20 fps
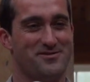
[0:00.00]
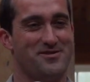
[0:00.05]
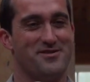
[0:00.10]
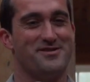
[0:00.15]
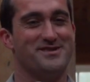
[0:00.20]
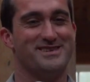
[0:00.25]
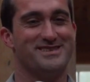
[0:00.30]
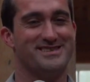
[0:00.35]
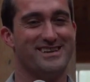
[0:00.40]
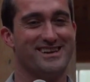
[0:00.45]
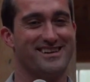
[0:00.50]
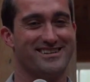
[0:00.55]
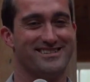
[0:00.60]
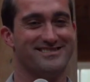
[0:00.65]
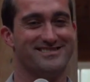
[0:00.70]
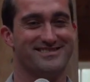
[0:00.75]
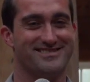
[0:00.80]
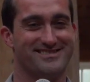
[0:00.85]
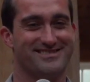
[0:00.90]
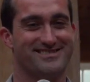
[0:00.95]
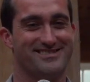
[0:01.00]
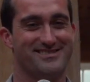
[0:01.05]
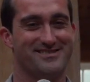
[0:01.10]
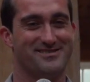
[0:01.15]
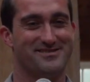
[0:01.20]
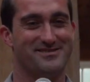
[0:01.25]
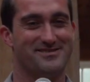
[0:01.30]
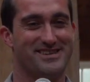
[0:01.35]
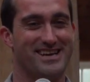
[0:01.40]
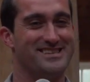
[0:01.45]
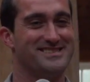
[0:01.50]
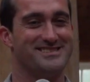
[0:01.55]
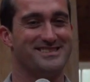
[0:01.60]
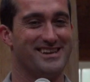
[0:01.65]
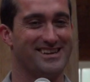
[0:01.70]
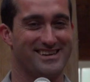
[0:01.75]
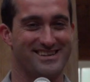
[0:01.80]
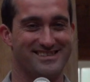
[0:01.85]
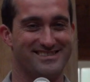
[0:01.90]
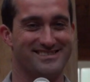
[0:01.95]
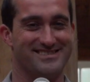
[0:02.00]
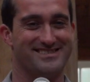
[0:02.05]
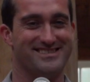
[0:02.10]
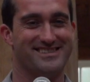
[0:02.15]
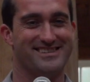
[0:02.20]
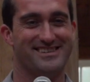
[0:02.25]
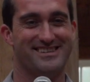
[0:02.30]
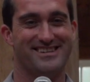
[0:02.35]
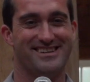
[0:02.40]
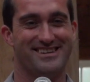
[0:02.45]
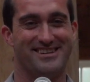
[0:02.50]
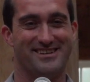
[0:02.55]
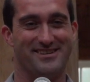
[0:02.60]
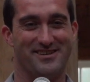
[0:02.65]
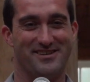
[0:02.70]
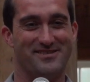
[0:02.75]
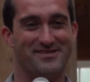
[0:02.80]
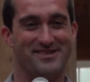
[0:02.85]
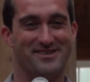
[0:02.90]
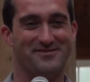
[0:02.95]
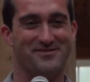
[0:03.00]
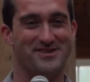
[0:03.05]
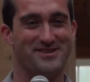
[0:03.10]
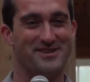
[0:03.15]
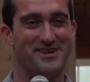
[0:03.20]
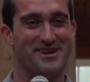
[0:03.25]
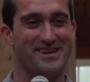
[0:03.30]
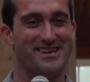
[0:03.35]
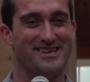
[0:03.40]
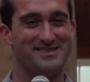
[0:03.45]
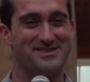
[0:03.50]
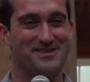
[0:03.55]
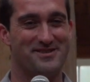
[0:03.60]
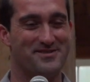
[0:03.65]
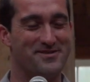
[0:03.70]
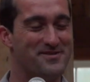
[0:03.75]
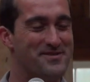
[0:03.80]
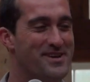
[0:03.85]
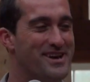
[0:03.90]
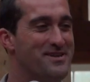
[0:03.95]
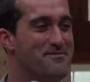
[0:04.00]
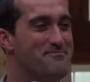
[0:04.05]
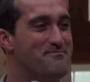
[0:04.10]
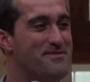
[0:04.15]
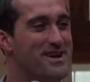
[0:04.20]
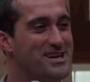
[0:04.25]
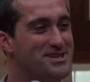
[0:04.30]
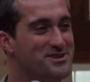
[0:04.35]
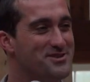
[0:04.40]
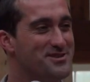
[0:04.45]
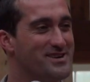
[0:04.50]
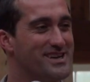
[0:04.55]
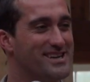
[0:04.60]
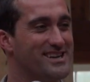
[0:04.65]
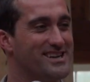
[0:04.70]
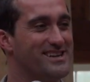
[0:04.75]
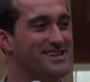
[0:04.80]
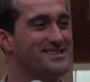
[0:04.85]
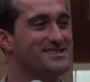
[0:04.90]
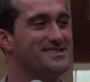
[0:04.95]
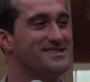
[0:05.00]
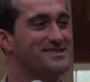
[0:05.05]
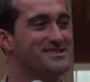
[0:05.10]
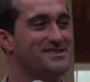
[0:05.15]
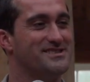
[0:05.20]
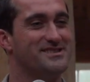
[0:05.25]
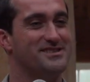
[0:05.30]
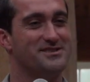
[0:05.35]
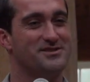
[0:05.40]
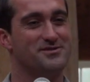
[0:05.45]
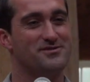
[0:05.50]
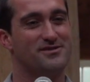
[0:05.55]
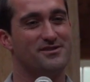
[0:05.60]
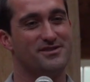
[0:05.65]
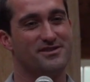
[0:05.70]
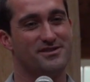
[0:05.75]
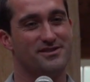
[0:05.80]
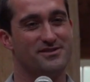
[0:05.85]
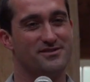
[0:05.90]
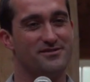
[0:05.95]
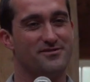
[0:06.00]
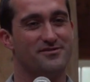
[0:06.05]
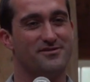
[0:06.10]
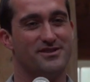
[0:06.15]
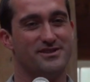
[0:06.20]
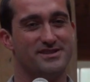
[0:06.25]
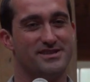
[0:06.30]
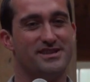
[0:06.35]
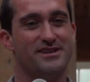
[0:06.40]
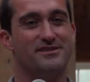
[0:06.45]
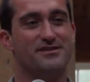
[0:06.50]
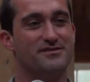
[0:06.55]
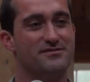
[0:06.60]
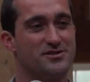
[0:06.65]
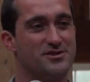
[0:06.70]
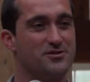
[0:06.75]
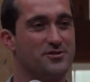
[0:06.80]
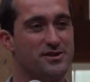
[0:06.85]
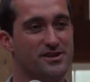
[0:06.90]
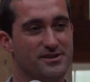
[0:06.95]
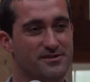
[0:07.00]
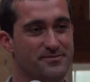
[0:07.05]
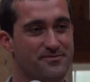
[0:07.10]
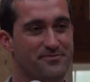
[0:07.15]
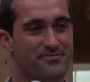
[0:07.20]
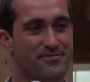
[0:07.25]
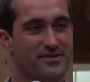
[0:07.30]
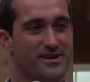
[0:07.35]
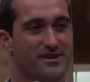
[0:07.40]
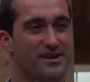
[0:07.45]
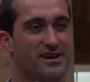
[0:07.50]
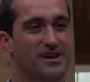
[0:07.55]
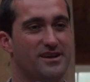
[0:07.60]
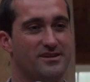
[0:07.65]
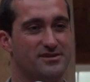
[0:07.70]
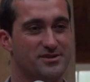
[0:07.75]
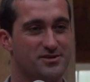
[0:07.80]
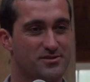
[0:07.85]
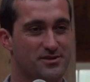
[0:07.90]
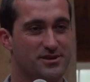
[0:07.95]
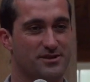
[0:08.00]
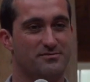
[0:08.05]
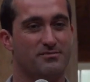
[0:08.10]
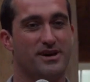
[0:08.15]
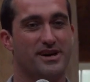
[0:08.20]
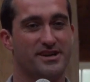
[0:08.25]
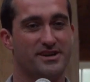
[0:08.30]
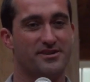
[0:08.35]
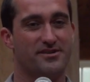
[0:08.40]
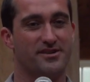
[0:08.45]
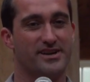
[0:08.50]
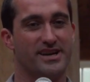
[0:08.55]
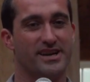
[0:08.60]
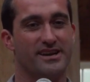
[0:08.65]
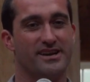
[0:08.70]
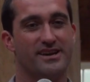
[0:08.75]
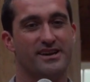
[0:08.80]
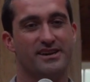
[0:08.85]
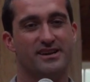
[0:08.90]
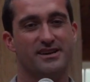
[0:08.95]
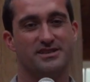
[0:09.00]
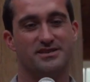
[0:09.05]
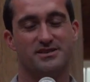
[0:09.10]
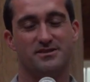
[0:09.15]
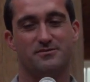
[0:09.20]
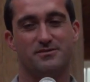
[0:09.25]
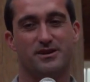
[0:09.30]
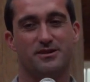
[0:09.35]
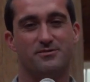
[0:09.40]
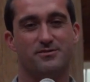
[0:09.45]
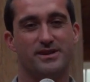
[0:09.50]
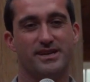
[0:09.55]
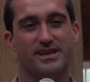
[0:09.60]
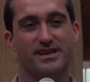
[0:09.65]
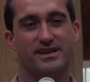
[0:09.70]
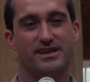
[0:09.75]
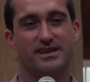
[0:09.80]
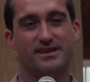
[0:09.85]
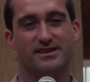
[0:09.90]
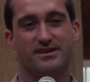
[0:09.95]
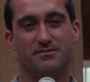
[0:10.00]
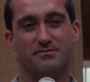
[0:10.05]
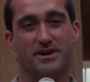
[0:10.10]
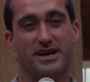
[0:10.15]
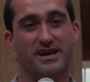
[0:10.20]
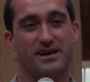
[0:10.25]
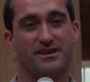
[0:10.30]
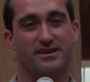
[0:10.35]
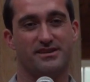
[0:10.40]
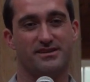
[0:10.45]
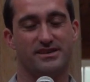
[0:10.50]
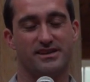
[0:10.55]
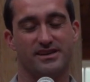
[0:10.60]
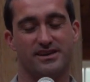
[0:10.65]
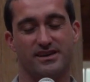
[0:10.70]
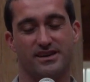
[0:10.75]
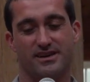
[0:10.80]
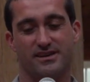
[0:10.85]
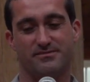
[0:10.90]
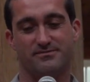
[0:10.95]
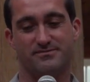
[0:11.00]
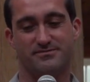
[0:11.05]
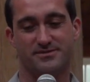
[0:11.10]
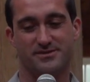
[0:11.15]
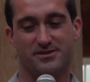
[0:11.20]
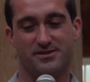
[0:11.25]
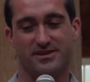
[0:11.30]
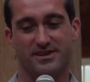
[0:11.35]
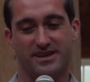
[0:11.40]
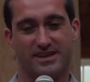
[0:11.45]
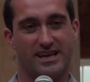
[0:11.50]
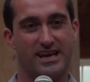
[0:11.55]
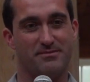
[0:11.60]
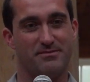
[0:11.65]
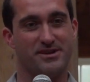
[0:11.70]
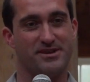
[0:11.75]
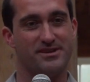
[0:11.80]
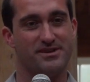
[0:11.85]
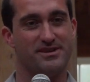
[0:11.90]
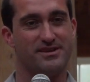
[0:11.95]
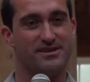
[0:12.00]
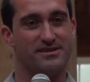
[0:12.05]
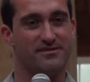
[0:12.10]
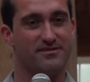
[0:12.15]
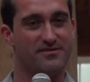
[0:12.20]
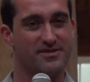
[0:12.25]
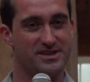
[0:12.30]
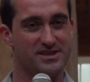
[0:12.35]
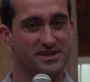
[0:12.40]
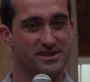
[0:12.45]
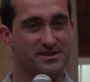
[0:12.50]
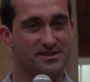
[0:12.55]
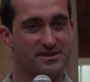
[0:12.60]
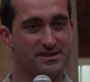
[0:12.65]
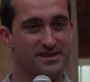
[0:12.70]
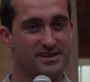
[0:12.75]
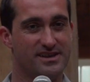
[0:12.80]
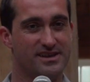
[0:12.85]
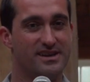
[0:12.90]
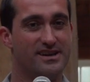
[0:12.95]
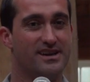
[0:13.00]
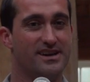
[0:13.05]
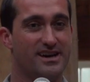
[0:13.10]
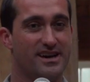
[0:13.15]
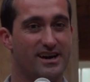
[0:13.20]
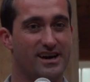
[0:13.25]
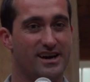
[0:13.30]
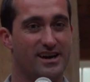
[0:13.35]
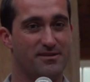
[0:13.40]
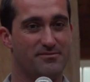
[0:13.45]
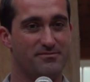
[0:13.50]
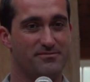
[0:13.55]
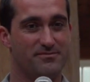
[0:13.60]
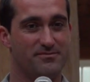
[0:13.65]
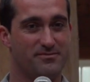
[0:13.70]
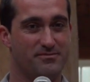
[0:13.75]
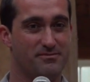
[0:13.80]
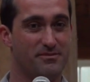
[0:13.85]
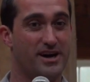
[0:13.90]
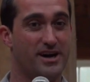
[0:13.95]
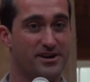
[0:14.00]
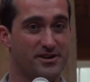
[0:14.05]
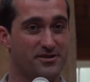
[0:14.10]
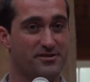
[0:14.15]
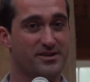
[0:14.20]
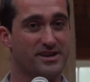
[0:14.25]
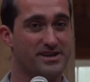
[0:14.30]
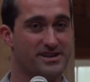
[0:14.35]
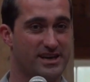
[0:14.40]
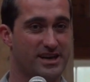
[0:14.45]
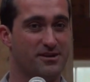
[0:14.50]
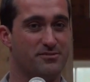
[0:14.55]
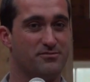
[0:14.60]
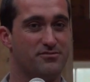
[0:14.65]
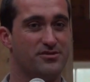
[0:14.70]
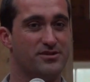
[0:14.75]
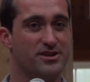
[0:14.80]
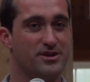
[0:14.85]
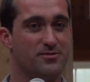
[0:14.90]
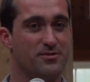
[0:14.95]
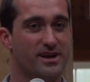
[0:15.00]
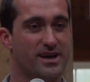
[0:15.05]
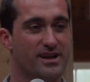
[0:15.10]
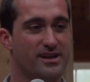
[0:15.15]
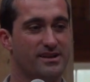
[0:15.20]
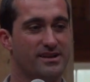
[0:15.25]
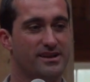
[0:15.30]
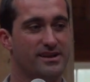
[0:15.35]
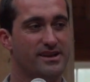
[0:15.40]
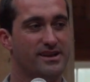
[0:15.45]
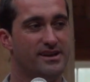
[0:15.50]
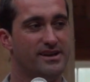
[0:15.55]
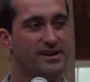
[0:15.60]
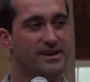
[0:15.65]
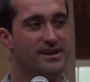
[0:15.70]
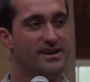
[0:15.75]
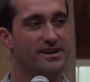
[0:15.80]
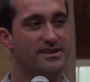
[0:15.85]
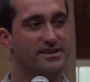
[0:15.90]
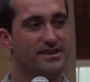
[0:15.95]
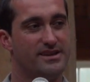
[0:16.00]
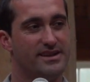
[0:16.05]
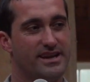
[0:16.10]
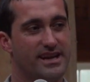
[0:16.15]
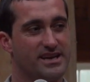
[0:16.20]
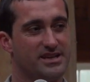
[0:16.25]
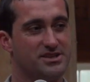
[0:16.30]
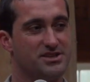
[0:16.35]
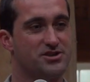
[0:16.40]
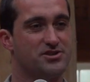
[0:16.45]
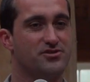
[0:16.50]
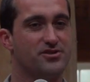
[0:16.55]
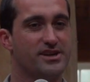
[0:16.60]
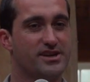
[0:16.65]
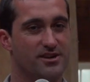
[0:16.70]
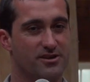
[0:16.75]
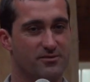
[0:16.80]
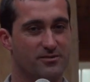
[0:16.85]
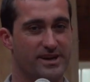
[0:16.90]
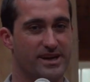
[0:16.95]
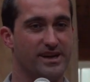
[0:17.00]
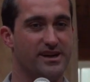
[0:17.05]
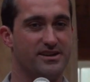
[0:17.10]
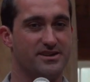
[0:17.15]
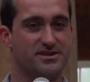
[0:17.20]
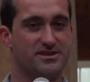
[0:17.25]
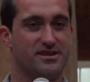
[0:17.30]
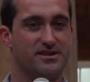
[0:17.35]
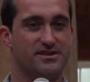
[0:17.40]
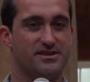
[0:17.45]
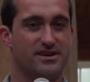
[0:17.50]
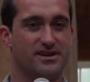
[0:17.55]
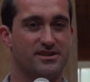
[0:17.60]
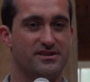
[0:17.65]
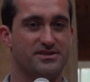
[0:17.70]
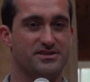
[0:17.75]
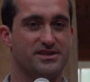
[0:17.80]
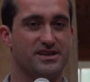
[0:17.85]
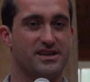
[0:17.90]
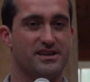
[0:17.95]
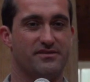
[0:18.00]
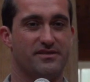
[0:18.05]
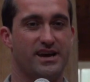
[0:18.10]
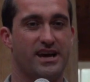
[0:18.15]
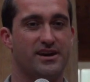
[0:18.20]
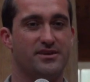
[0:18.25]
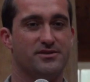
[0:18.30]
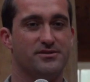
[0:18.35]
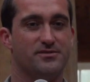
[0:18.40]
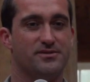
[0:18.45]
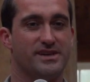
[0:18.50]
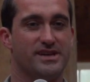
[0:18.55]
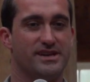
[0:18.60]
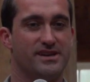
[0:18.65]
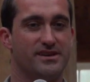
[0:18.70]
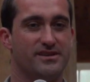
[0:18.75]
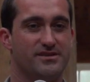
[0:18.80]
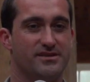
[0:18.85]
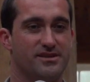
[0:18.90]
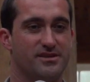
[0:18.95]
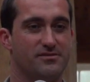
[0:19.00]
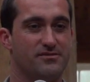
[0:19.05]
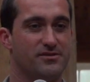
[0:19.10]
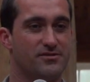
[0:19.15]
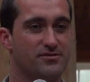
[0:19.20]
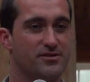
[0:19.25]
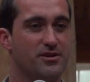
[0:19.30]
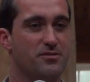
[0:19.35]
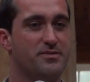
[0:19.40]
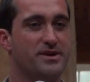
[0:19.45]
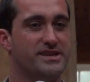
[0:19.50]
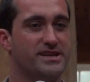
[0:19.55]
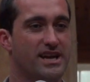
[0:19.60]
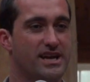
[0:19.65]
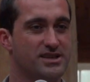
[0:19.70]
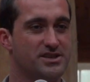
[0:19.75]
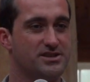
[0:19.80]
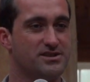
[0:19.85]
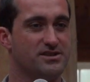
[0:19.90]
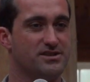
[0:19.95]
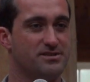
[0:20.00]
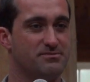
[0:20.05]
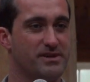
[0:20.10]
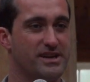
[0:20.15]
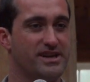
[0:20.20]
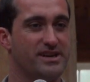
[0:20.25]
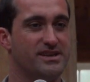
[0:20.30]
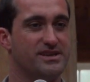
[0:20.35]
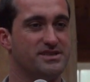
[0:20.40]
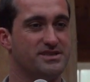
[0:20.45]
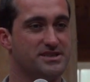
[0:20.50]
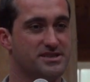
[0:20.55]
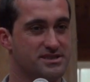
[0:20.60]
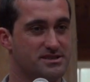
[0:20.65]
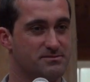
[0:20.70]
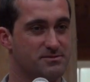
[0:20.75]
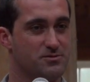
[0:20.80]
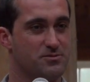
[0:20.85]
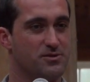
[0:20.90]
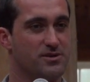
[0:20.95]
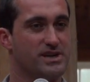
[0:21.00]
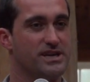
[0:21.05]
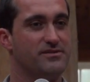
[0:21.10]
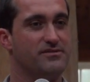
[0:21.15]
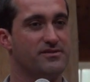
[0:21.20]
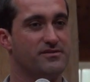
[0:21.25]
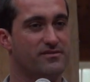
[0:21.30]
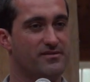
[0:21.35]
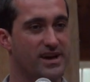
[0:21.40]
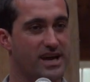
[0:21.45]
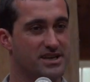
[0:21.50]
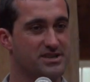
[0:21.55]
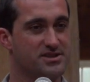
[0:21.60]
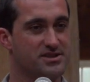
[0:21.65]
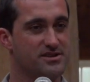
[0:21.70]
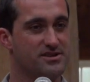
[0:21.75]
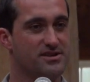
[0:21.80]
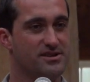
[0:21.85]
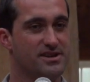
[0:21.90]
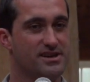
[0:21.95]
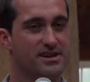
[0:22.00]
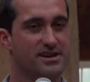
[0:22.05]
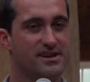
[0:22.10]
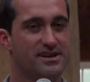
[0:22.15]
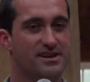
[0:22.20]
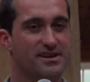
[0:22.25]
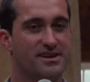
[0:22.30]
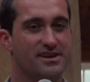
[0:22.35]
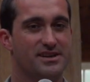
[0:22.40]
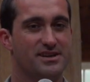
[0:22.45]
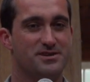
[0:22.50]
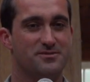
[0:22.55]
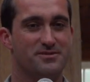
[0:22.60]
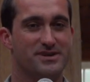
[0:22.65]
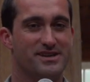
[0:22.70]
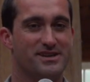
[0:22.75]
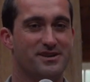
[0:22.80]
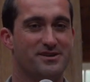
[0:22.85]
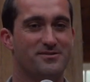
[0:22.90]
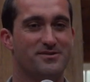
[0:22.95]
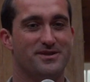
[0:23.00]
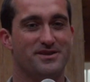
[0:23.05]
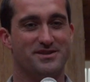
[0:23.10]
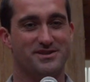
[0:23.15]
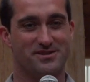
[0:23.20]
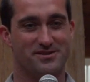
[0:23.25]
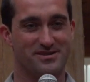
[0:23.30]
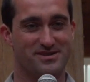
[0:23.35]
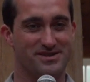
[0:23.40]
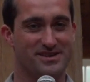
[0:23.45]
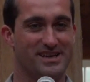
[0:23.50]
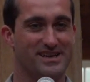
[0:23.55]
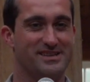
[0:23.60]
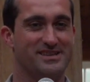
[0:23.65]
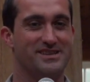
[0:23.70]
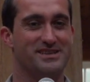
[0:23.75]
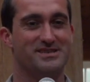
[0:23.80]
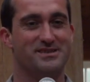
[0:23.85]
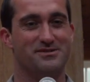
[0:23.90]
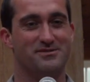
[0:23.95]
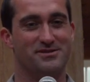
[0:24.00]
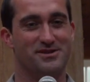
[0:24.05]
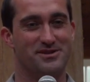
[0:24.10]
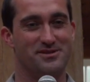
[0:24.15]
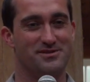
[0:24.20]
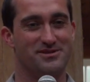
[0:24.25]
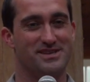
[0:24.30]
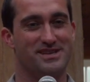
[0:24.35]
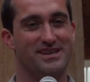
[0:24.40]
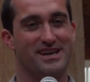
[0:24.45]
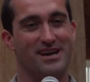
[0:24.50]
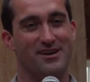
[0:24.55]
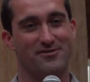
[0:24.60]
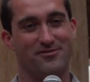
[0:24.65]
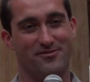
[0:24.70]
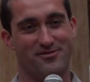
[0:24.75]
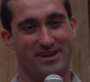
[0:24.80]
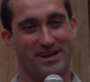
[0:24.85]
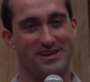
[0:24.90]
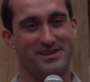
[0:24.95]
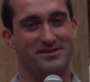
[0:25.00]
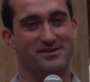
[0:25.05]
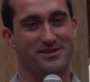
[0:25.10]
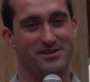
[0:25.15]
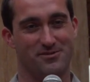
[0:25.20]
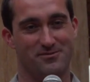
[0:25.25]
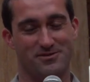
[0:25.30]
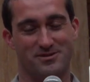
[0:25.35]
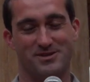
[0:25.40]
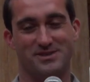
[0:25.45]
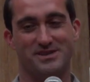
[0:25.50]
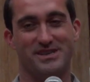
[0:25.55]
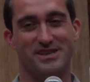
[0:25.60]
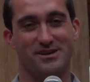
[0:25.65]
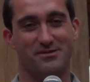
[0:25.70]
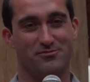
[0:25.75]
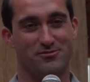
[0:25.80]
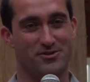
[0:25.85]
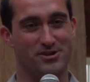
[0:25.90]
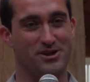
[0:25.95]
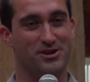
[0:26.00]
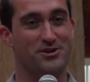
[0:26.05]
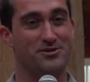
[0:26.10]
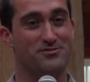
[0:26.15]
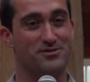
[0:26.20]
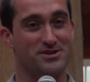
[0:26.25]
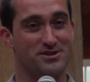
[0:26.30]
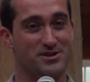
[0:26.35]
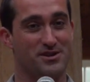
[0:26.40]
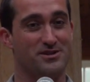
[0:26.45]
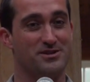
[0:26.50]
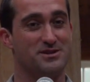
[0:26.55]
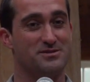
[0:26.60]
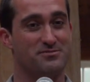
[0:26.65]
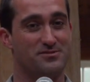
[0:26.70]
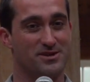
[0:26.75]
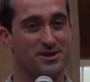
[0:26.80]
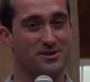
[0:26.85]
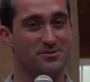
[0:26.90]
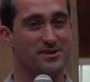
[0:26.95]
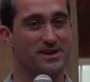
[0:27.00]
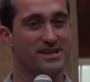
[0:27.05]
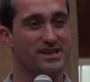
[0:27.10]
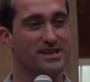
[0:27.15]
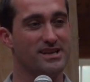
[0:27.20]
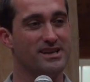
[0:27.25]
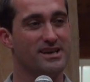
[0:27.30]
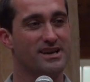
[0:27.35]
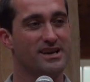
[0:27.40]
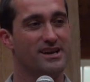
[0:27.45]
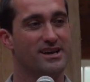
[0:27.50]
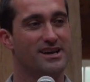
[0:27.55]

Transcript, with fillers: 30 seconds, 10 seconds. You know, we're talking, so measuring this is, the, is sort of the new frontier of soil and soil monitoring. So while we can get the bio, the um, sort of the chemical, physical um, monitoring down pretty well, the next trigger we need to start to understand of how do we, the, the real potential in making these systems work even faster because we know with certain techniques that we're using how fast, you know, we're seeing pretty good results pretty quickly.